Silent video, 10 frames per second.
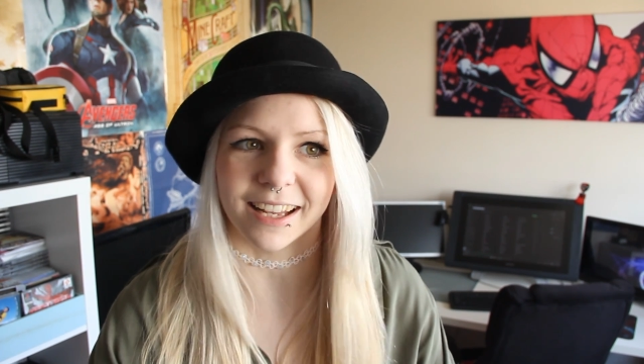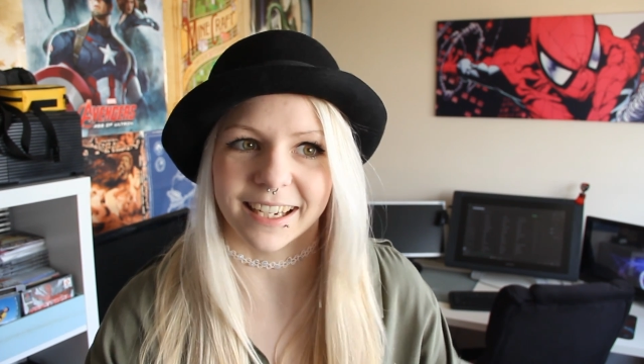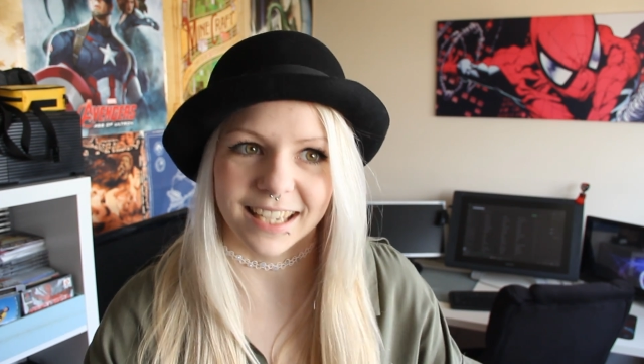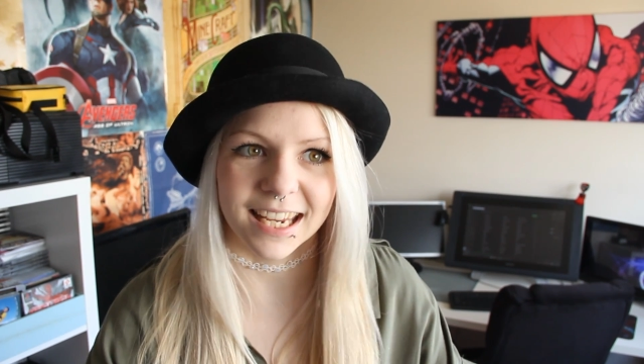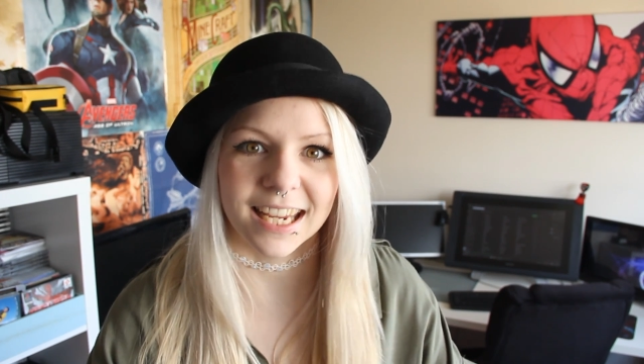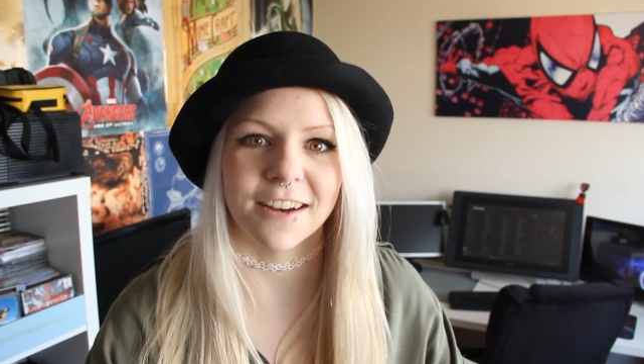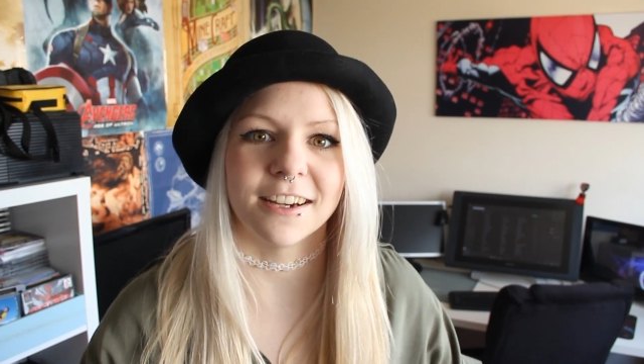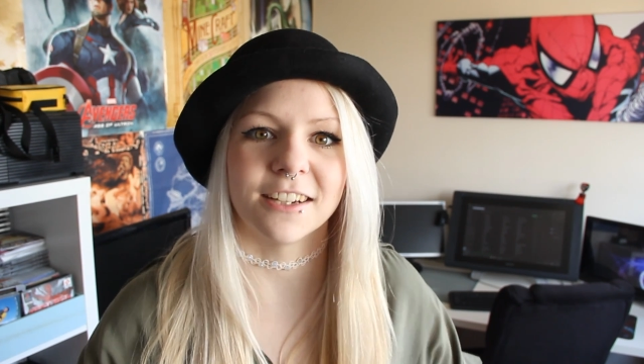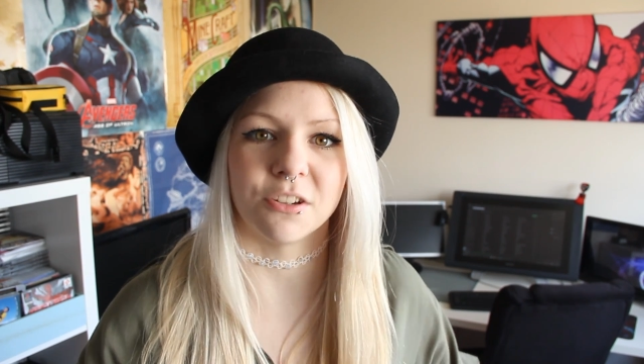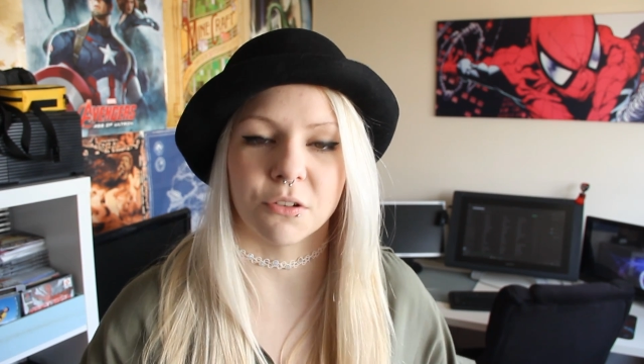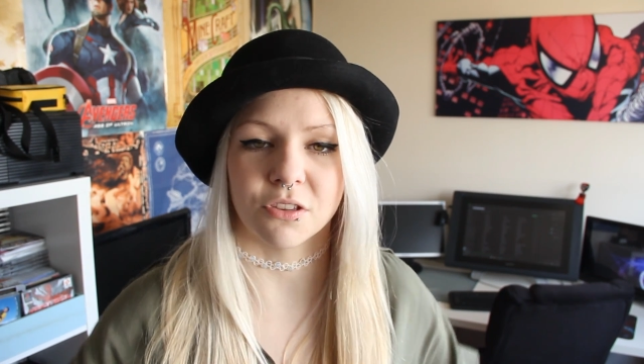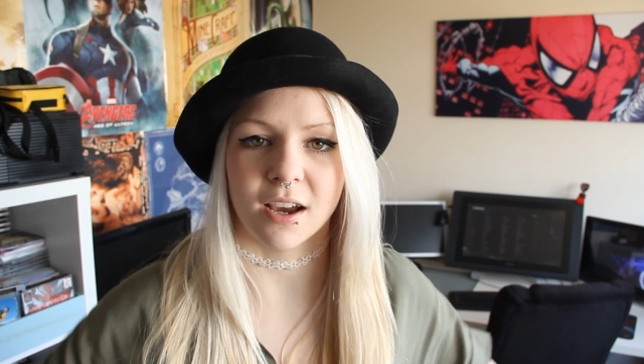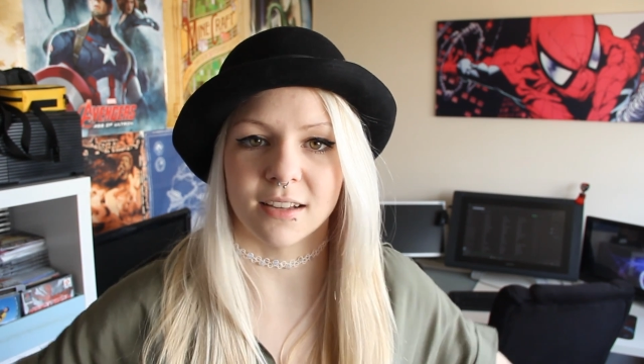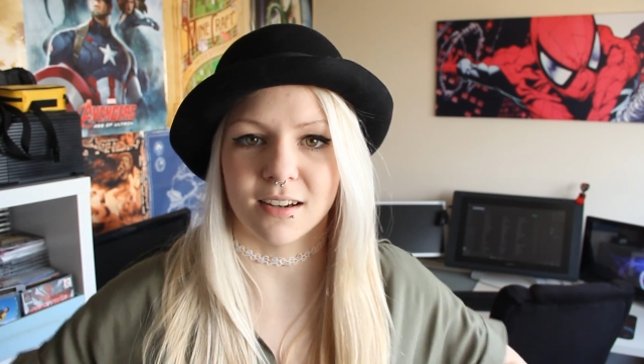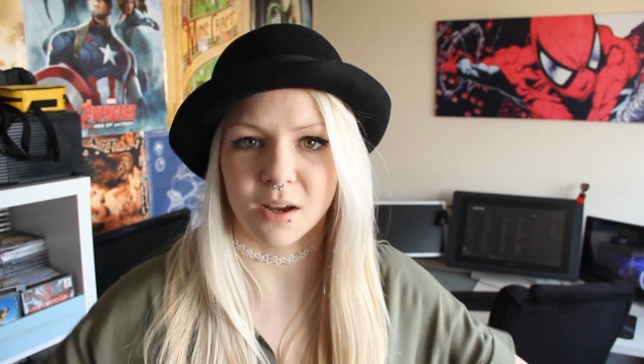knee area to your
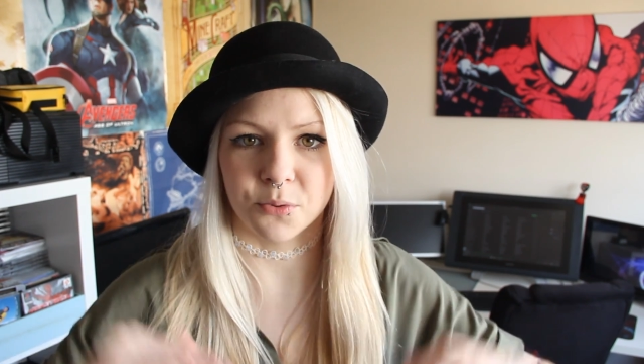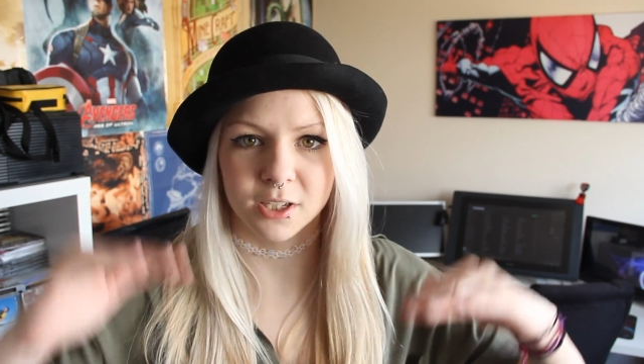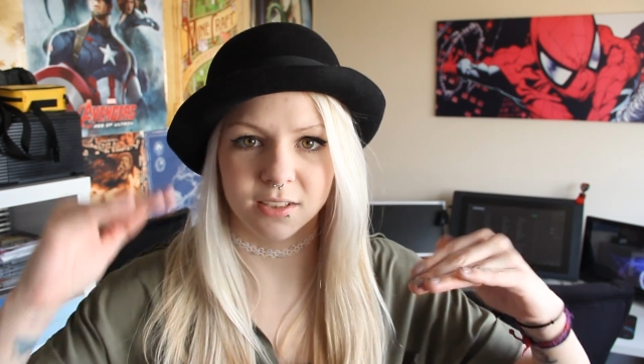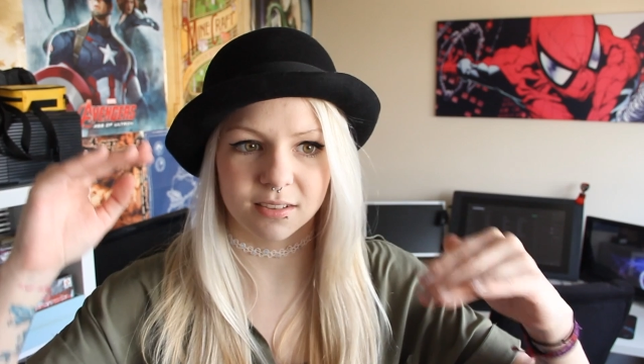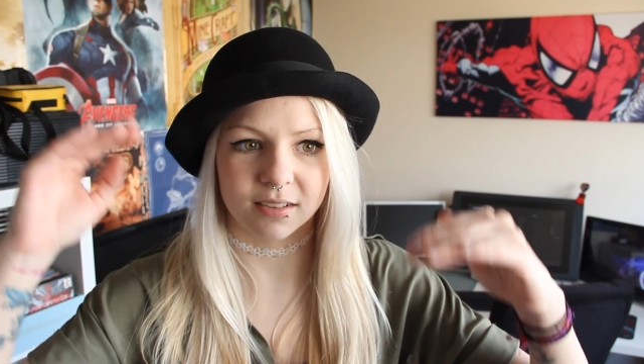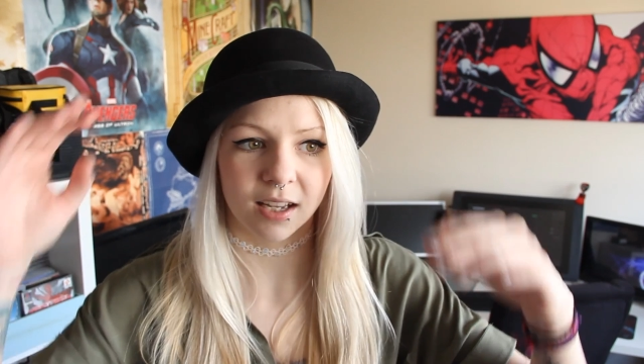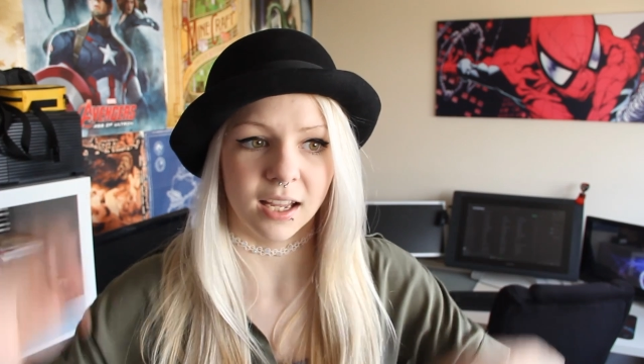thighs and upwards,